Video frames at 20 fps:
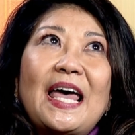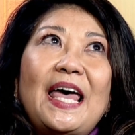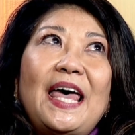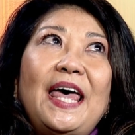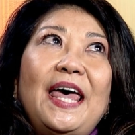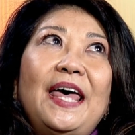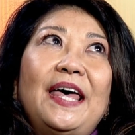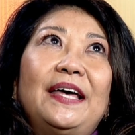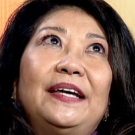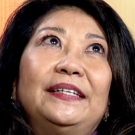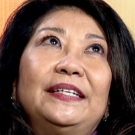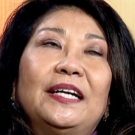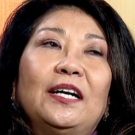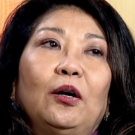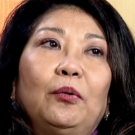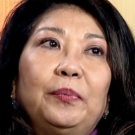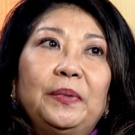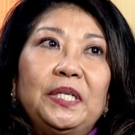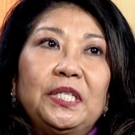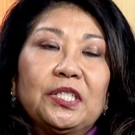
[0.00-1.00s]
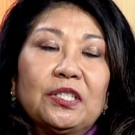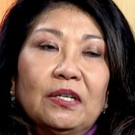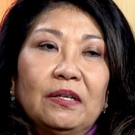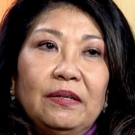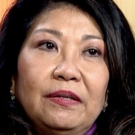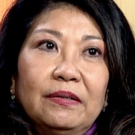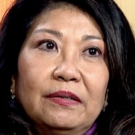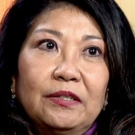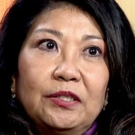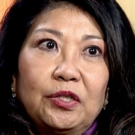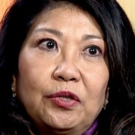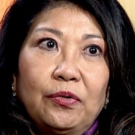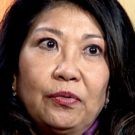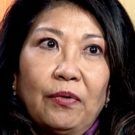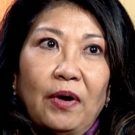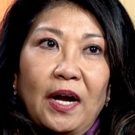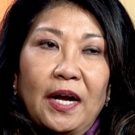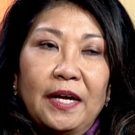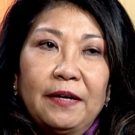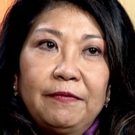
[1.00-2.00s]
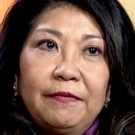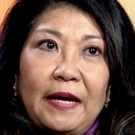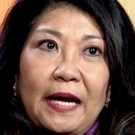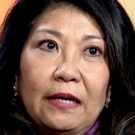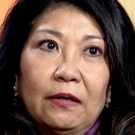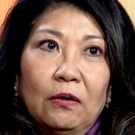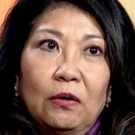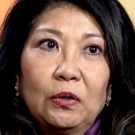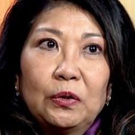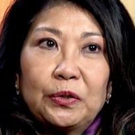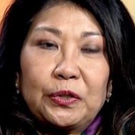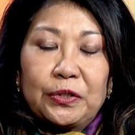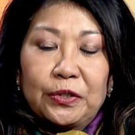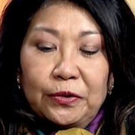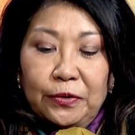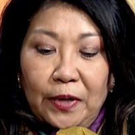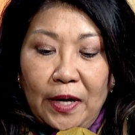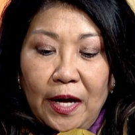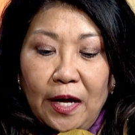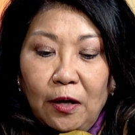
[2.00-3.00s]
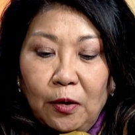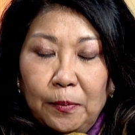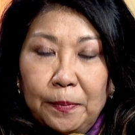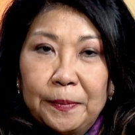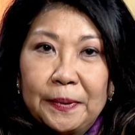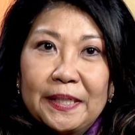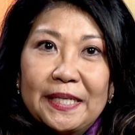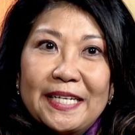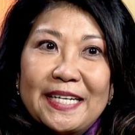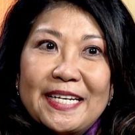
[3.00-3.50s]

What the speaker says: and help each other thrive, and also help